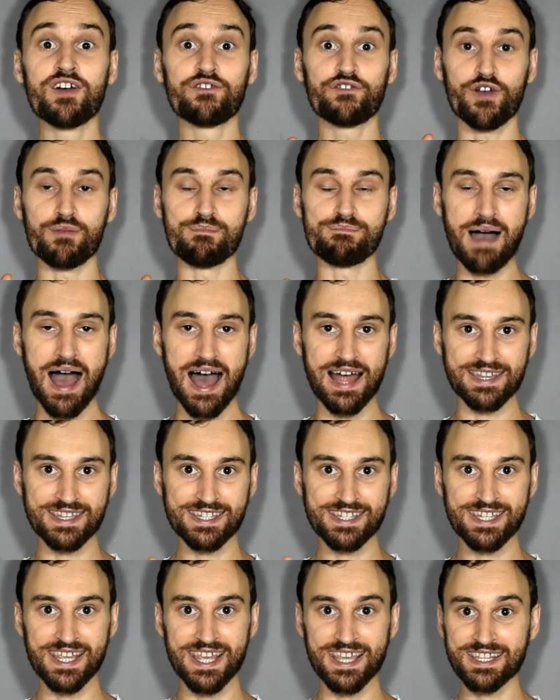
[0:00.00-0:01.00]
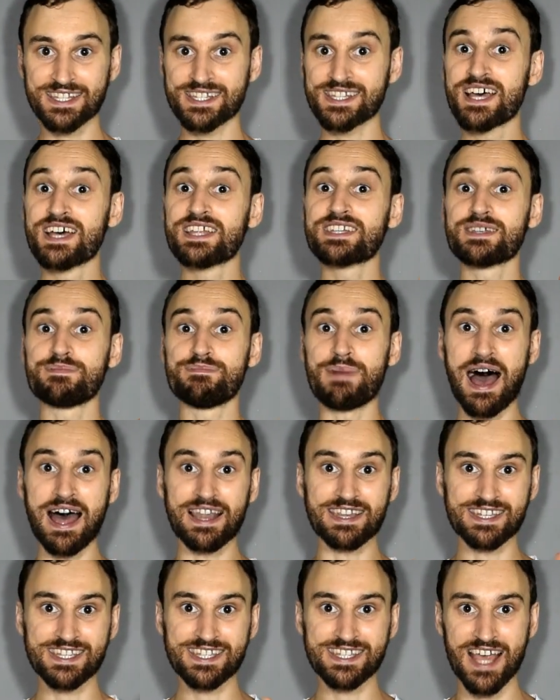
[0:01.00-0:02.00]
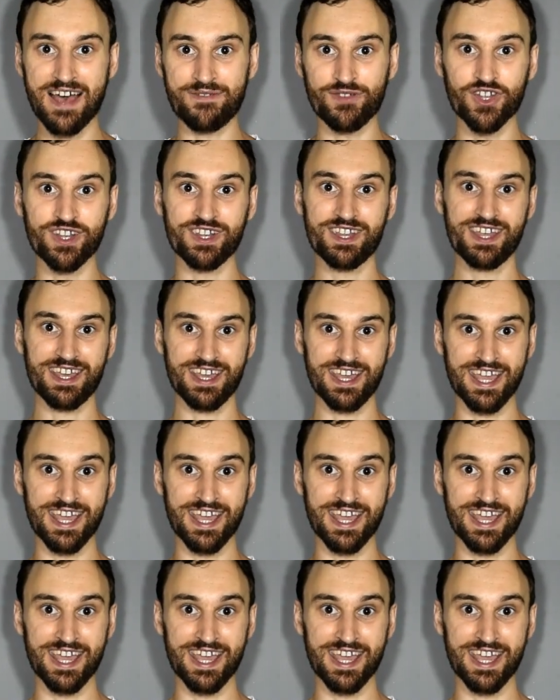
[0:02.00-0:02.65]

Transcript: from band 6 to band 7